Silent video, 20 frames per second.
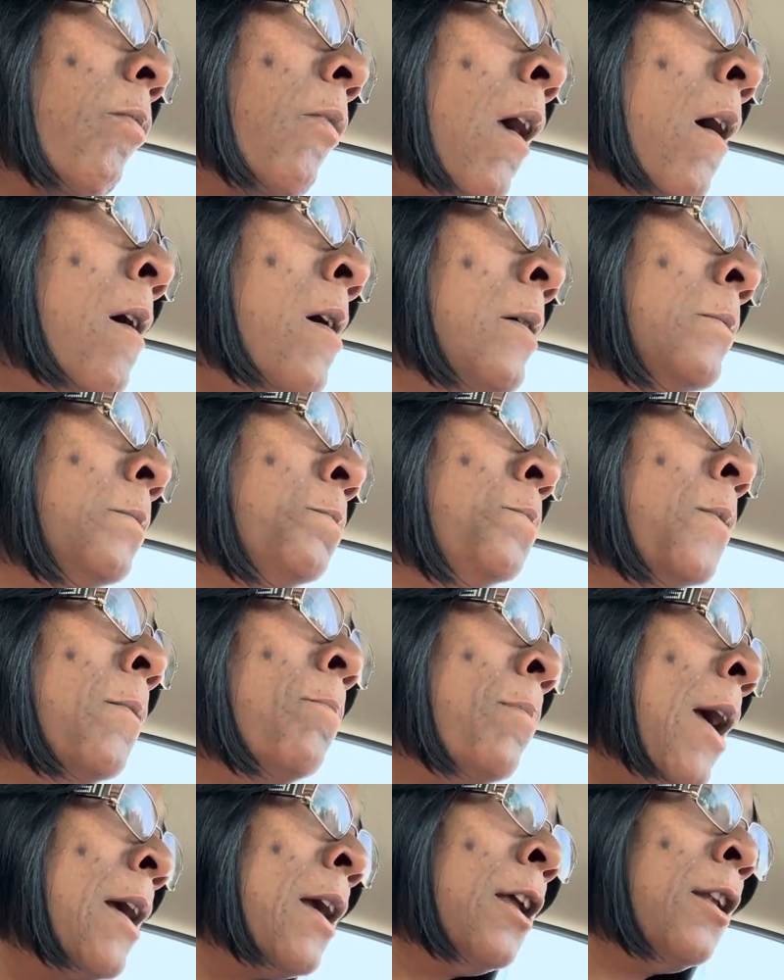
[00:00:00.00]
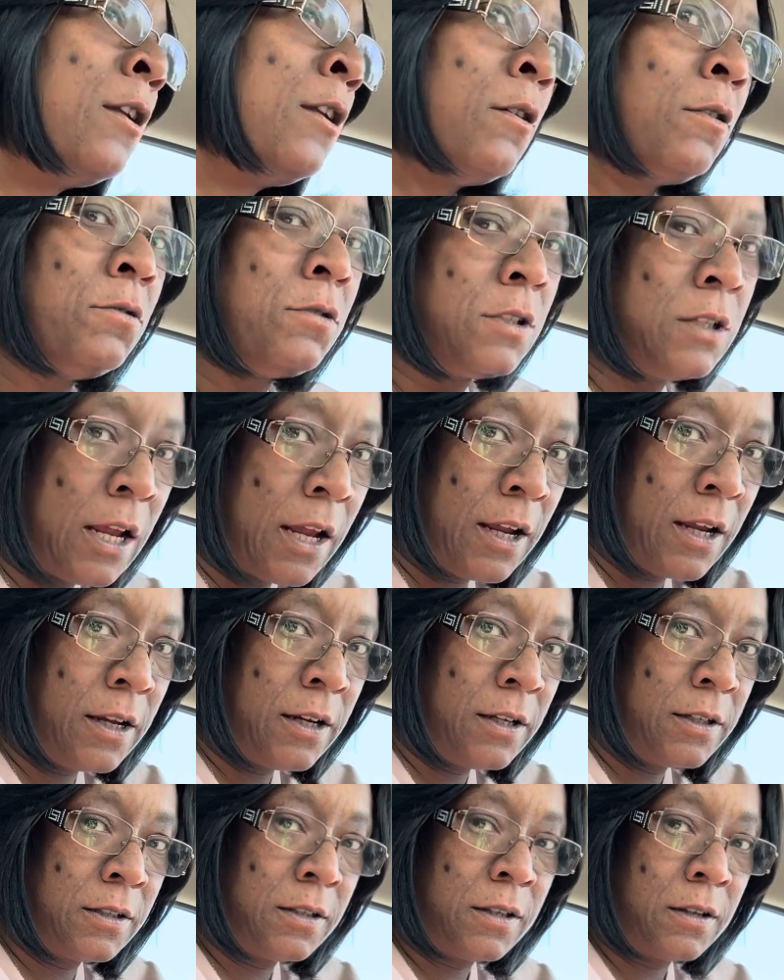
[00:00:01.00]
But back in those
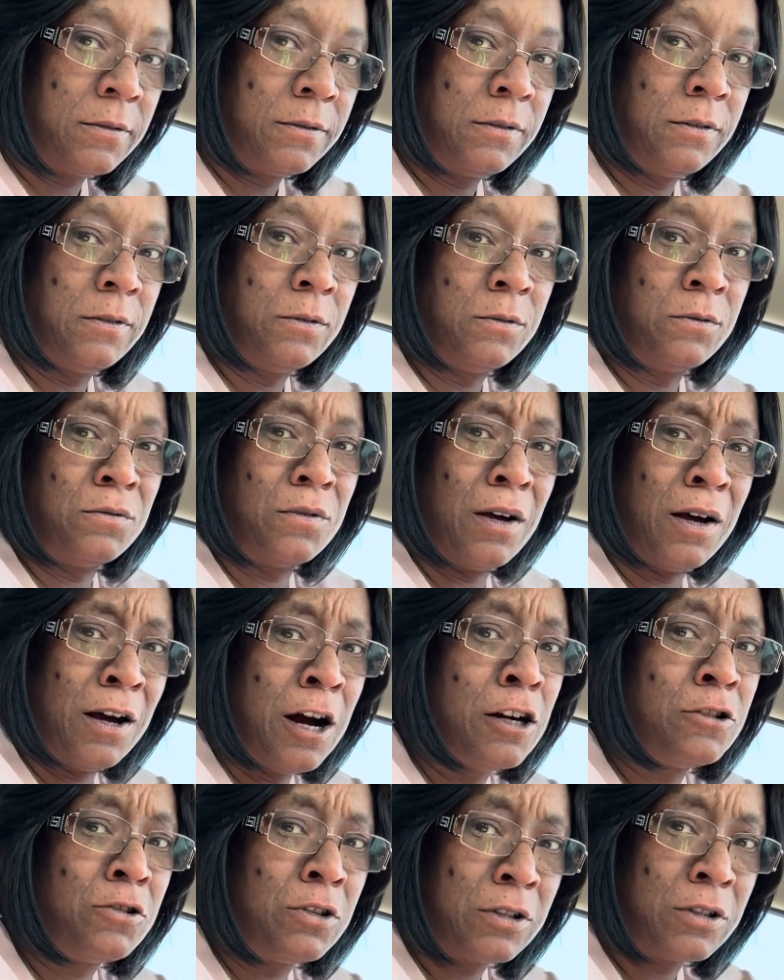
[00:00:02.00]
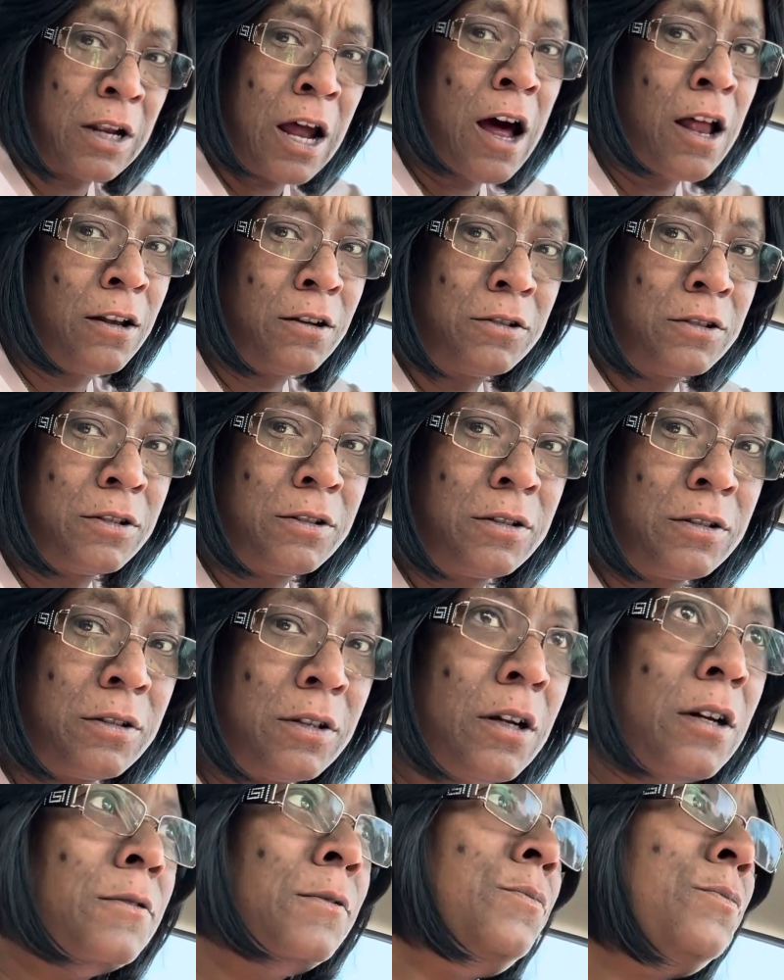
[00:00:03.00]
days, $100
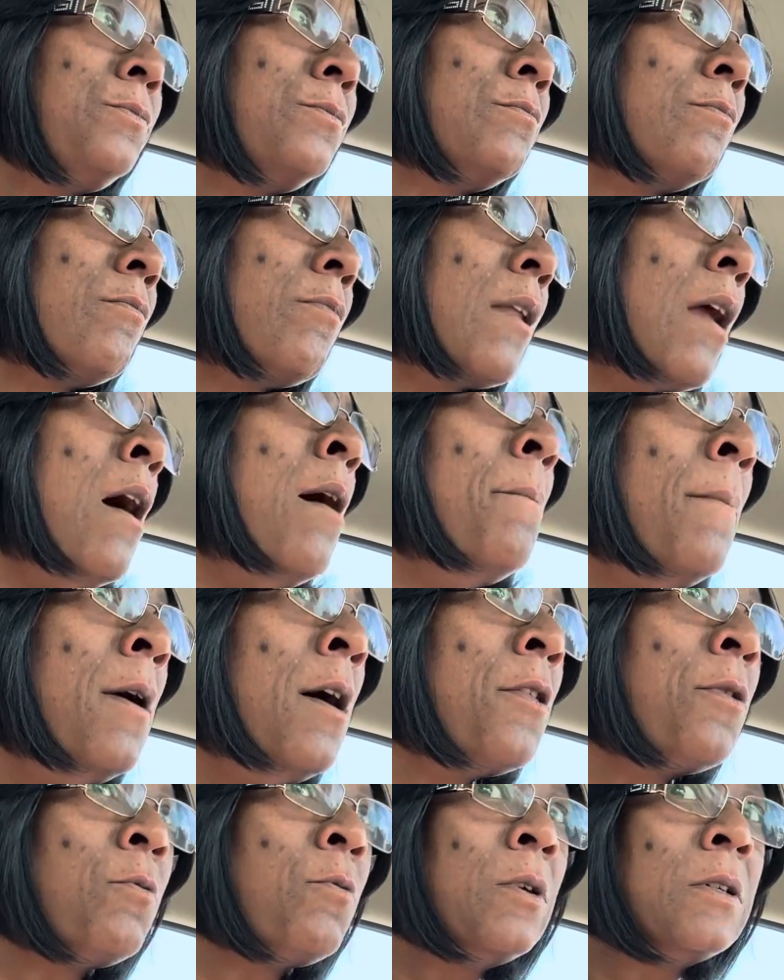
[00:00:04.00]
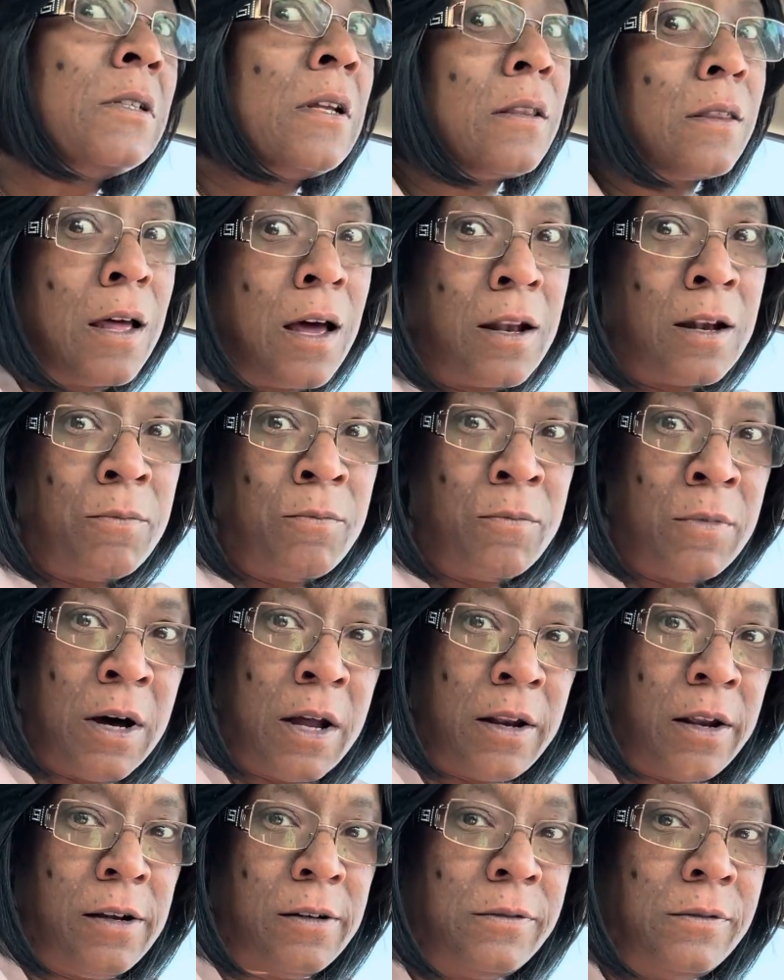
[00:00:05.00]
a month was a lot of
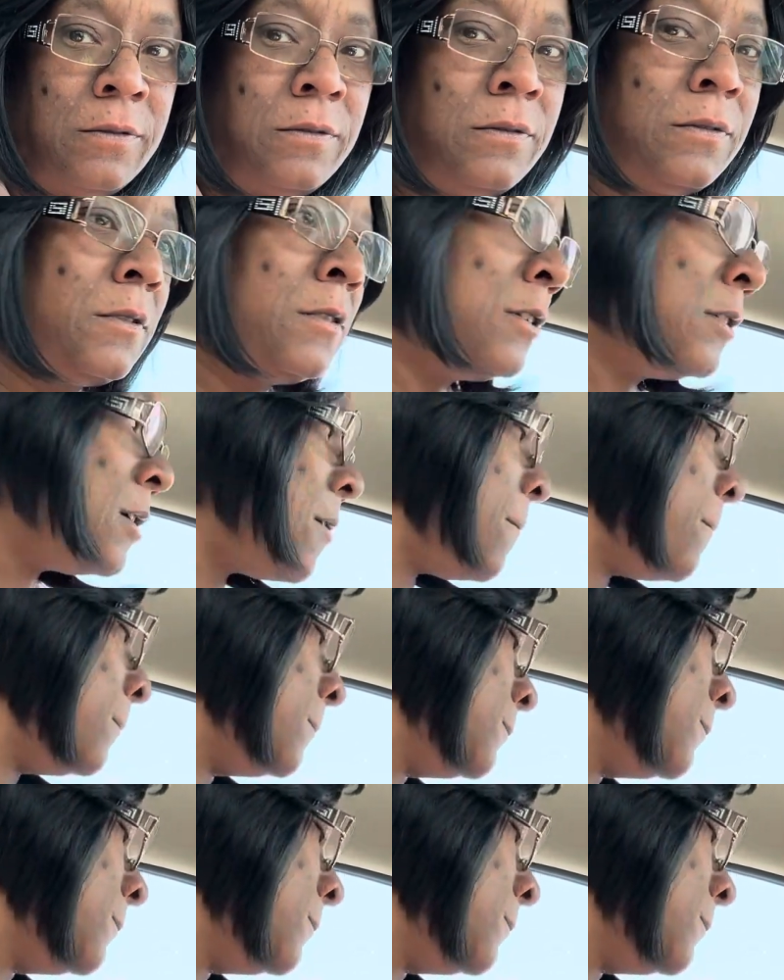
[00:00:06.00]
money, you know.